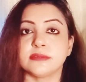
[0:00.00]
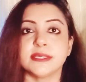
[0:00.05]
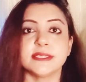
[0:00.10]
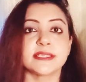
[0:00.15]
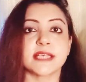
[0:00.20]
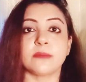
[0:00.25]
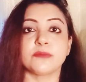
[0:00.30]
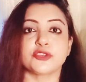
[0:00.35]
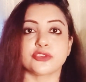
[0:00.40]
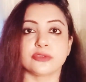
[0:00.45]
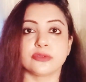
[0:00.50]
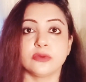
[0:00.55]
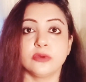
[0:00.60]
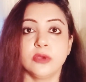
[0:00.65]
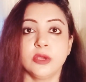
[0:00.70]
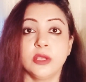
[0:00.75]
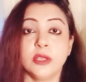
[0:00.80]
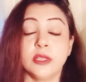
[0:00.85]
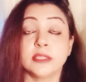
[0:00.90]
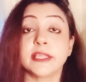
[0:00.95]
assumption.
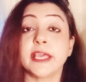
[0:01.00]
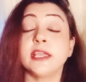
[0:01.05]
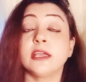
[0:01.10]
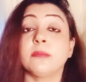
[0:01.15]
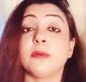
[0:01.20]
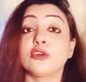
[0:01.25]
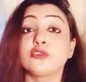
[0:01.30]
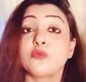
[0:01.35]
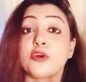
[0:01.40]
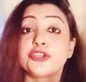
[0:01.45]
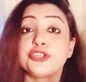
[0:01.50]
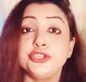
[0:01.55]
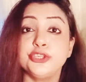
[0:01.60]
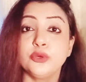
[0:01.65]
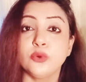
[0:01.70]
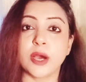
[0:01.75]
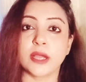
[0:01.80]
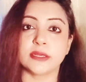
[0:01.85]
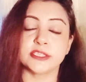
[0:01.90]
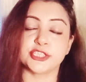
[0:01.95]
Think about what
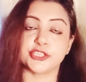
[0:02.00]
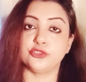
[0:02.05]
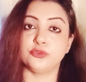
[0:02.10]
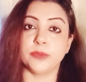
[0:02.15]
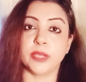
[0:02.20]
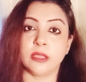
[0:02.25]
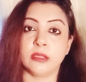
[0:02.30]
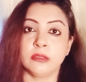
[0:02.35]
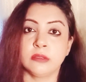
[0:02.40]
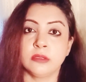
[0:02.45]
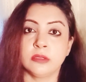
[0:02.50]
you are assuming.